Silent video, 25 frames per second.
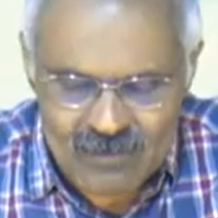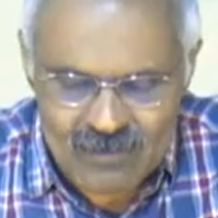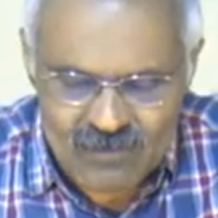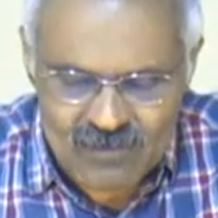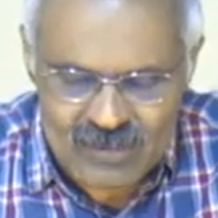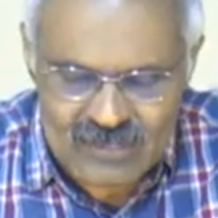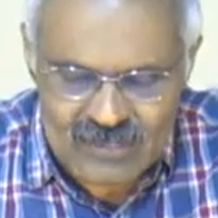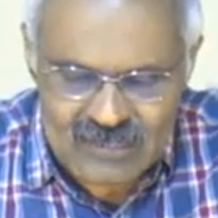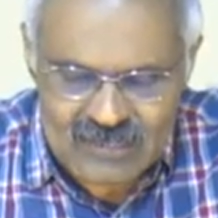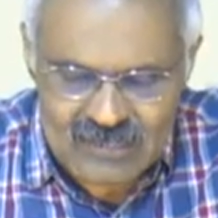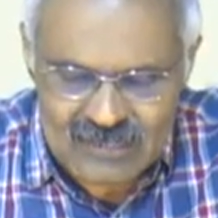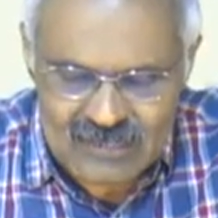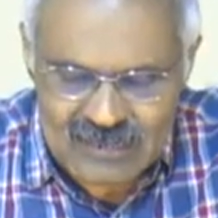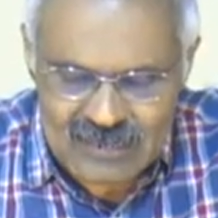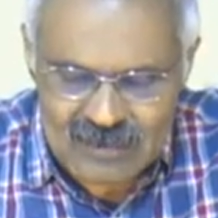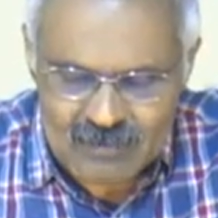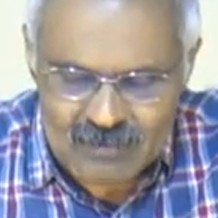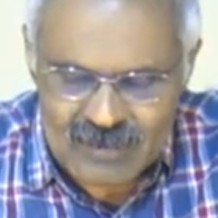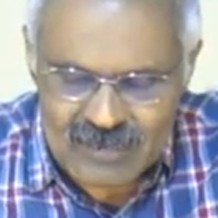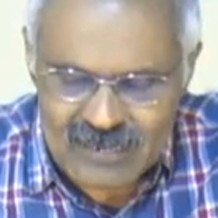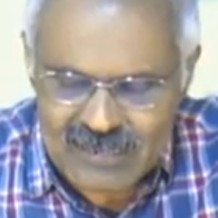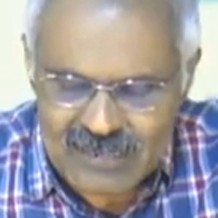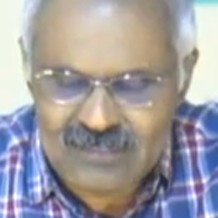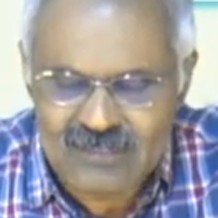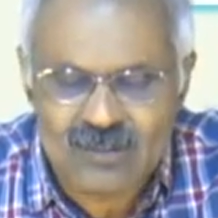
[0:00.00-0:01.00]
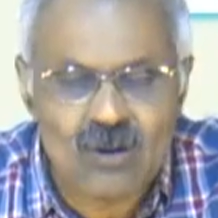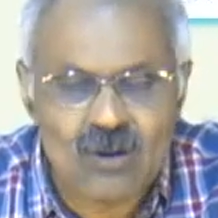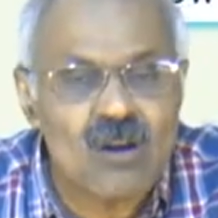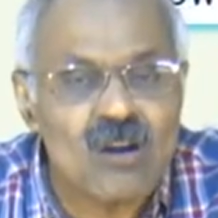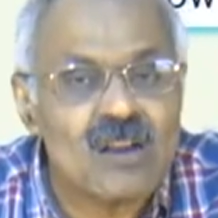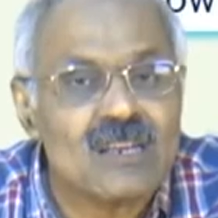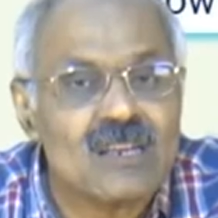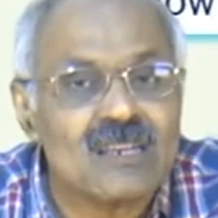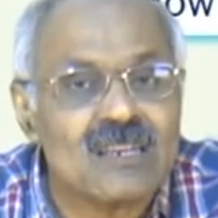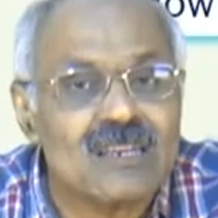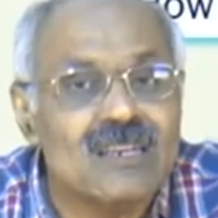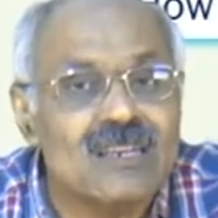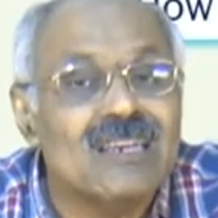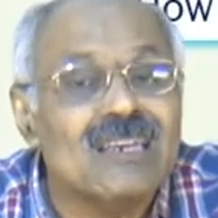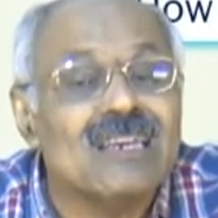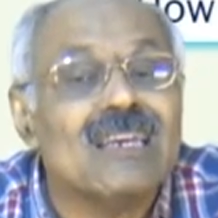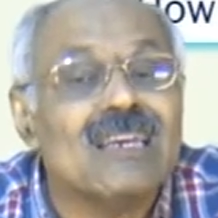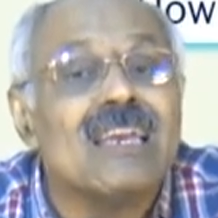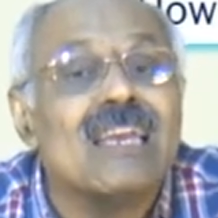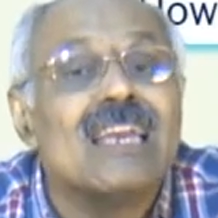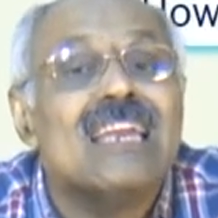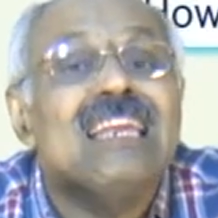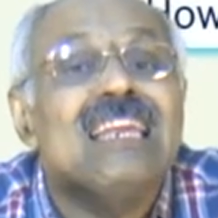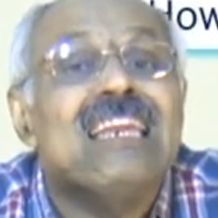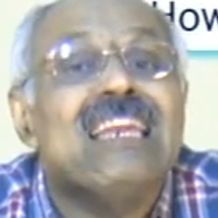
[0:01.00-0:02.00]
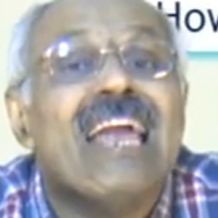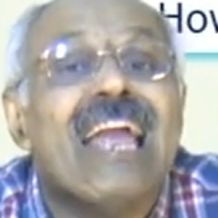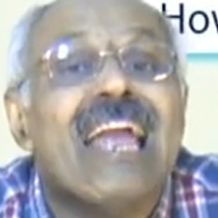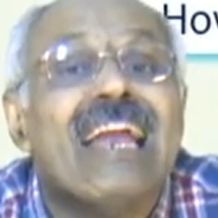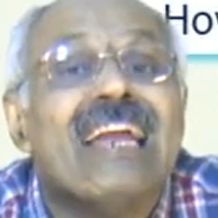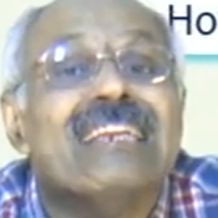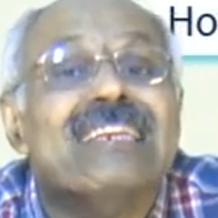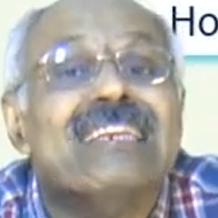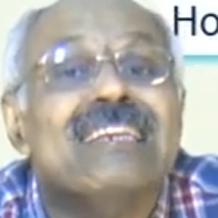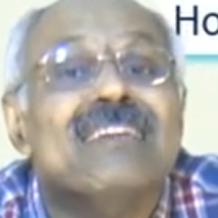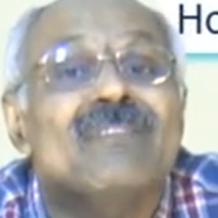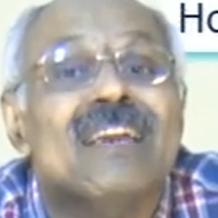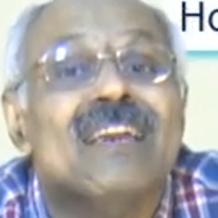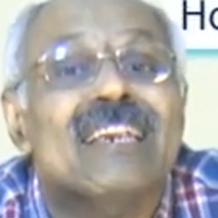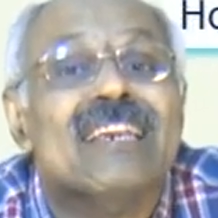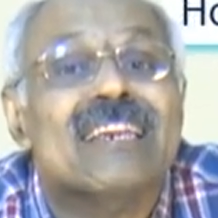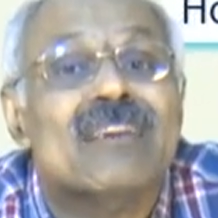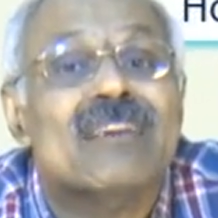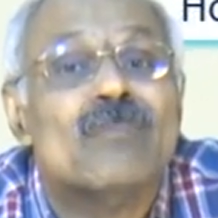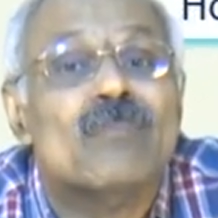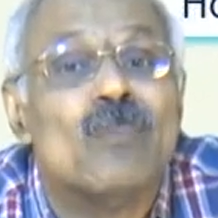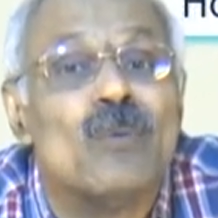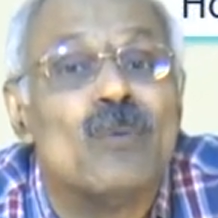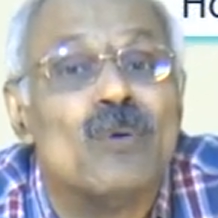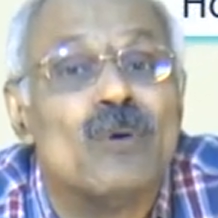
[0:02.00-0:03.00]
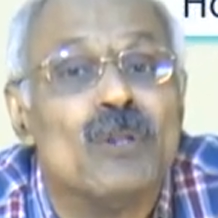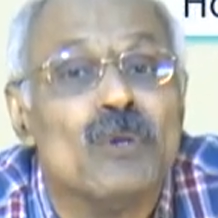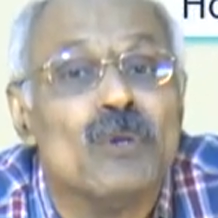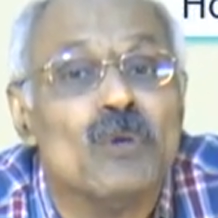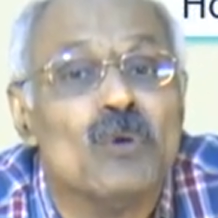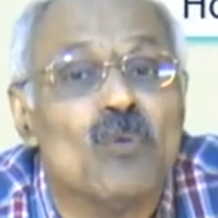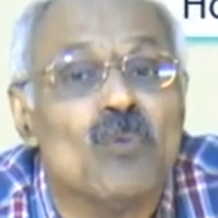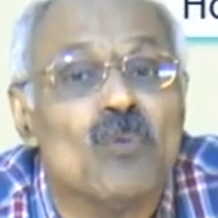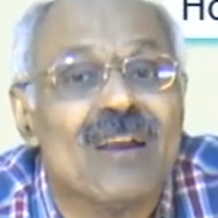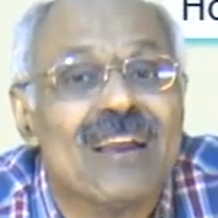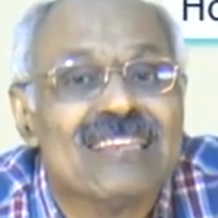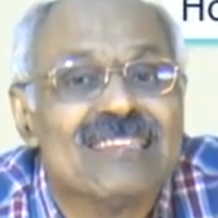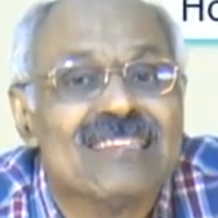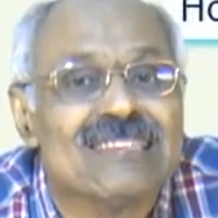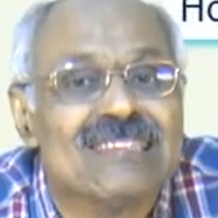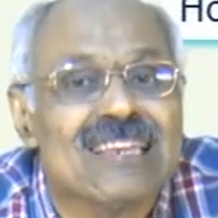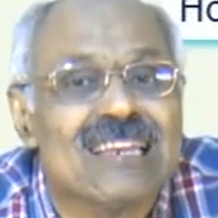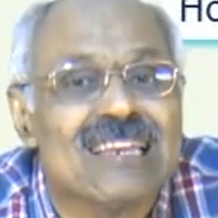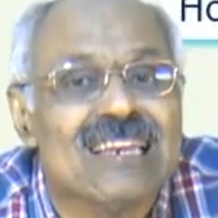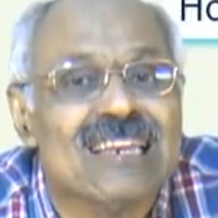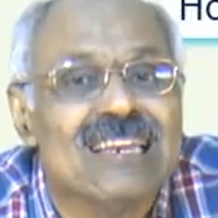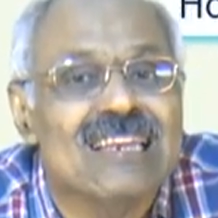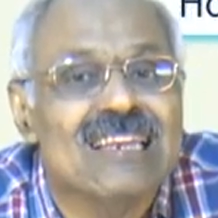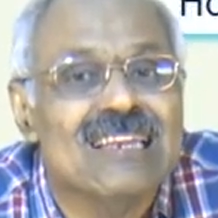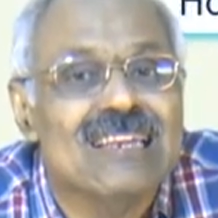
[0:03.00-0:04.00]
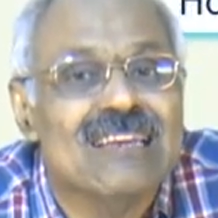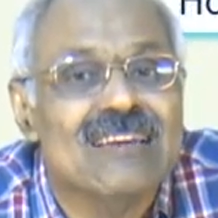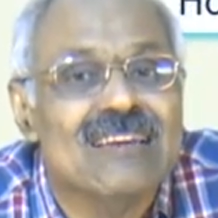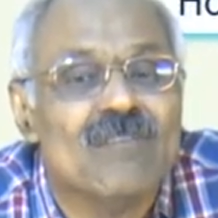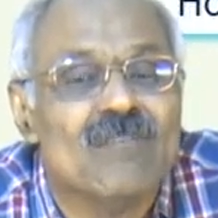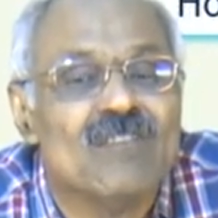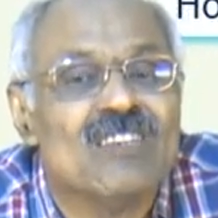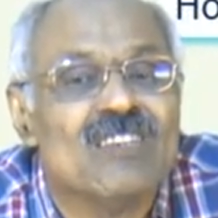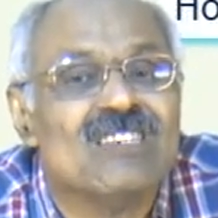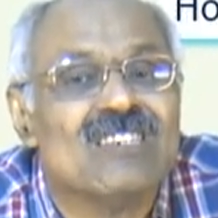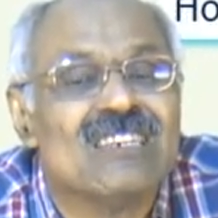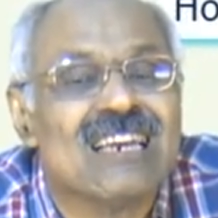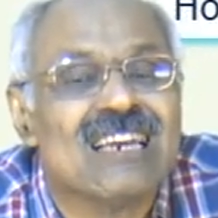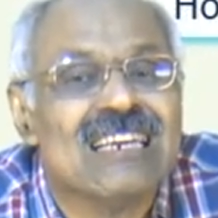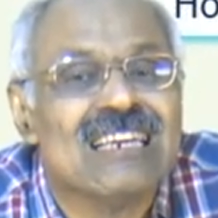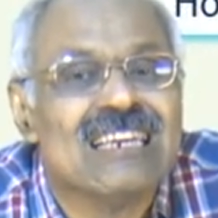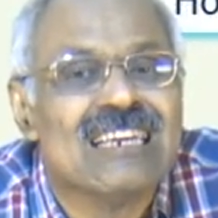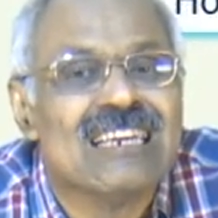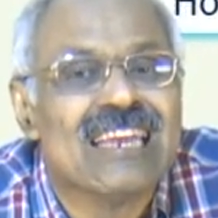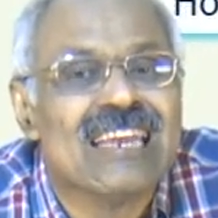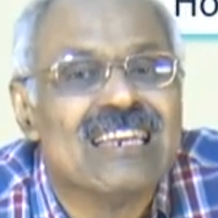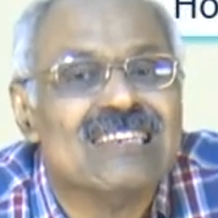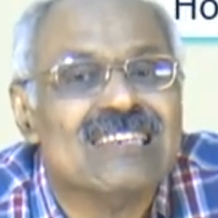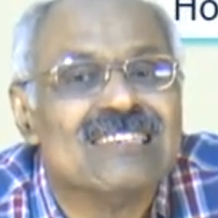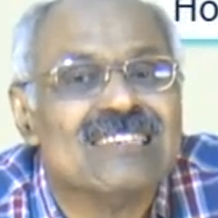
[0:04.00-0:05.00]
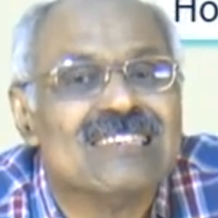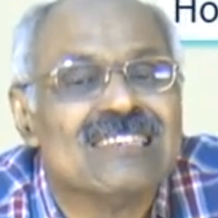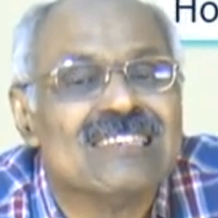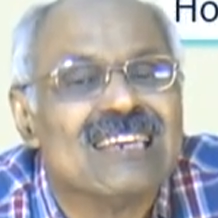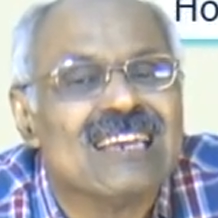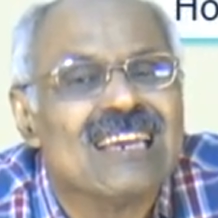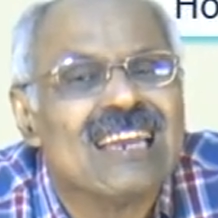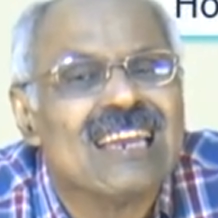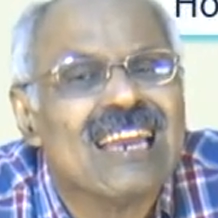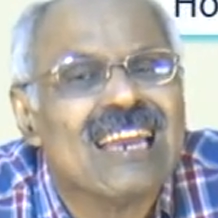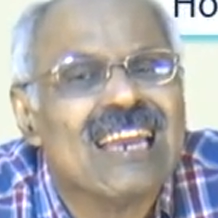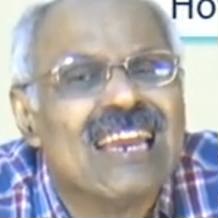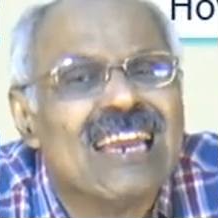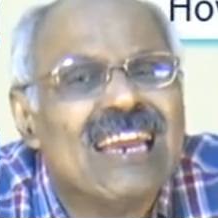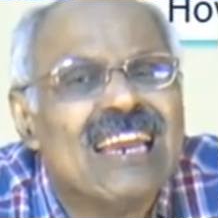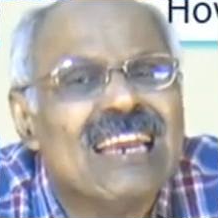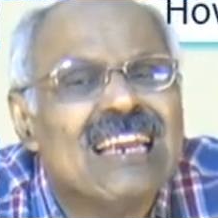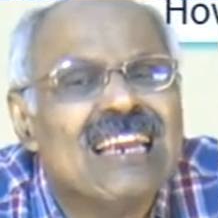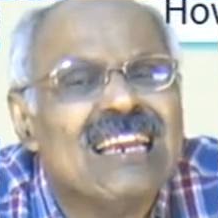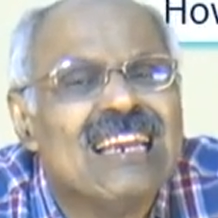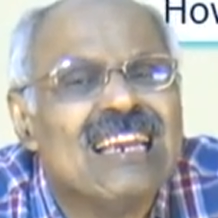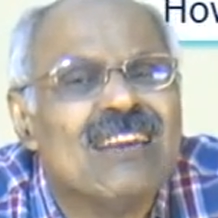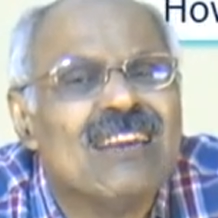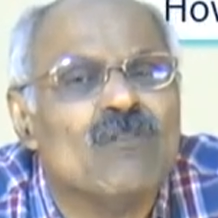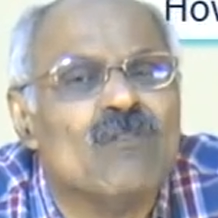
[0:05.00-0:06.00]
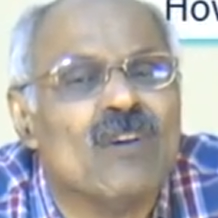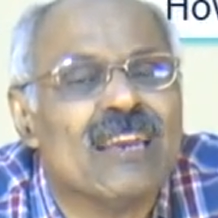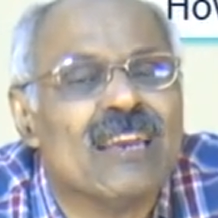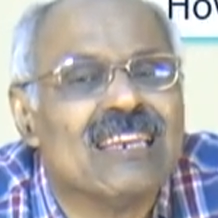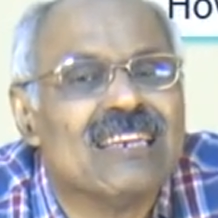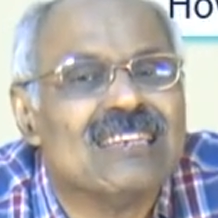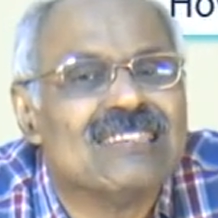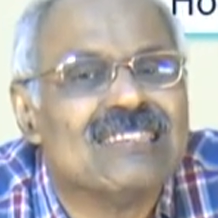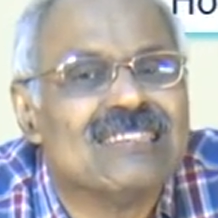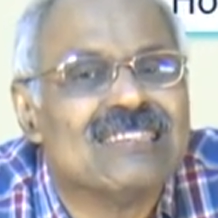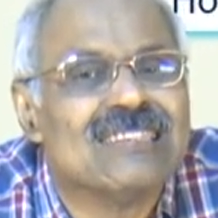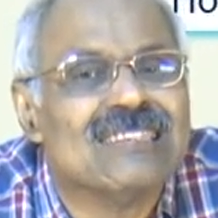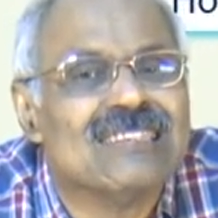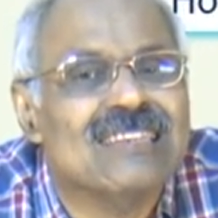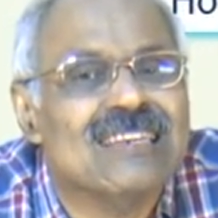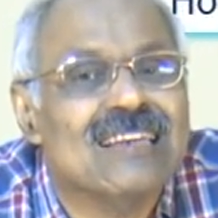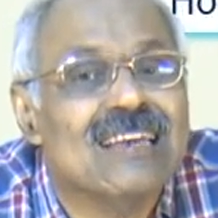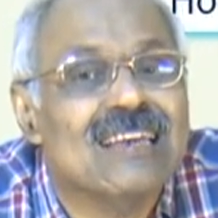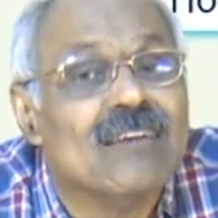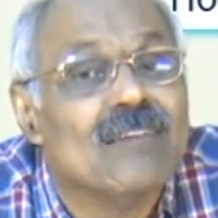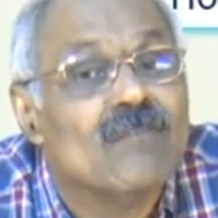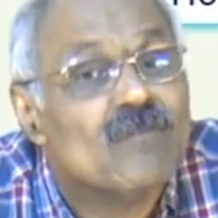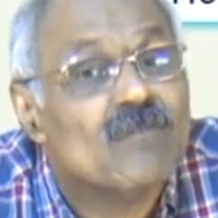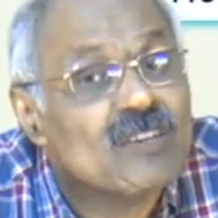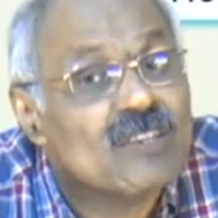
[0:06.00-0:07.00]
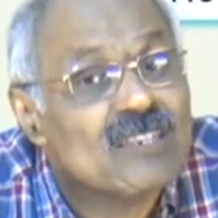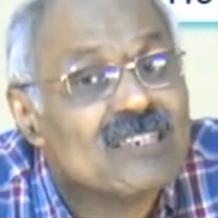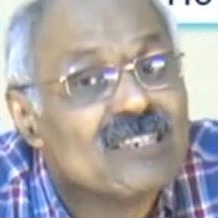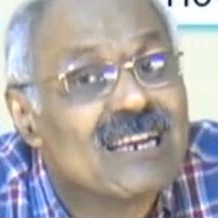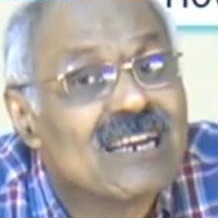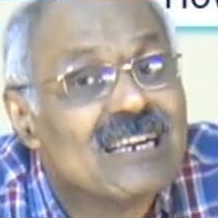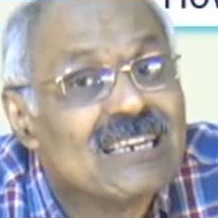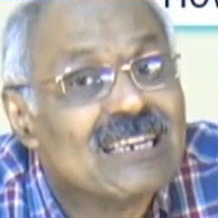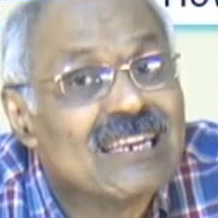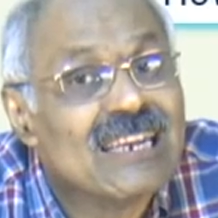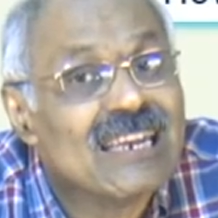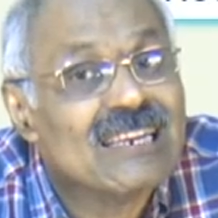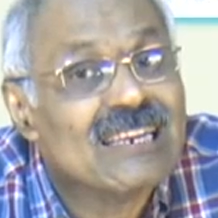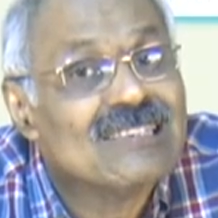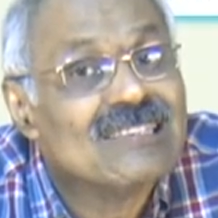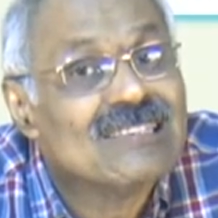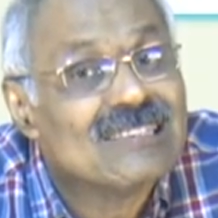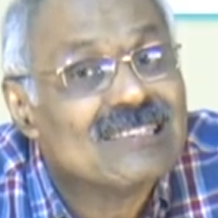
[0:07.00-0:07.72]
First statement is wrong. Inactivated polio vaccine, which contains killed virus, that